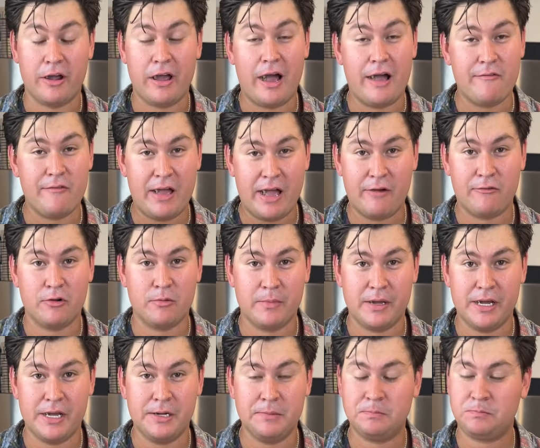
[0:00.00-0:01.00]
I've ever
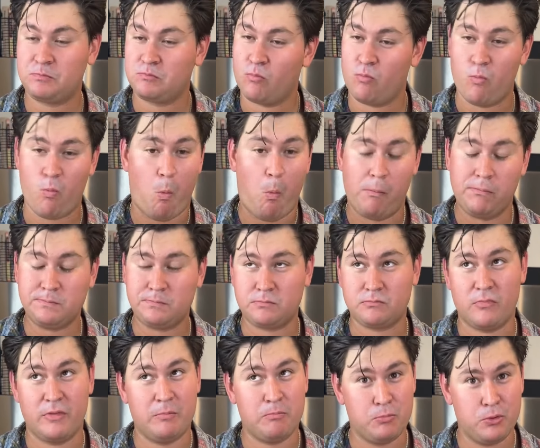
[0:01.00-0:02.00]
made
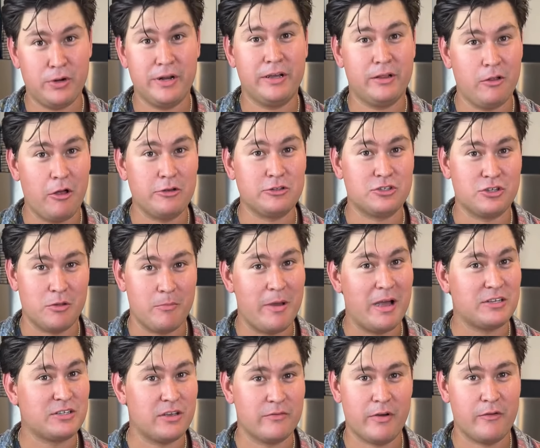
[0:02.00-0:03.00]
and pretty close to the
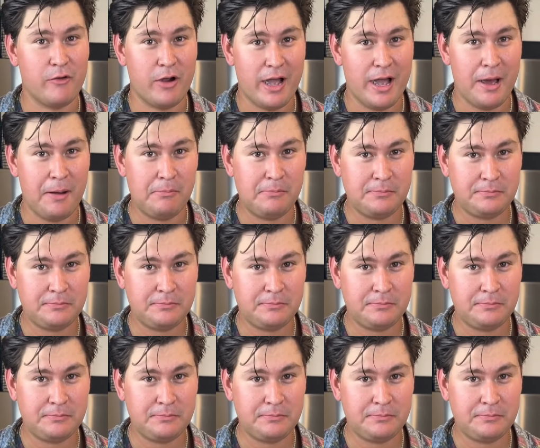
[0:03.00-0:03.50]
best I've ever had.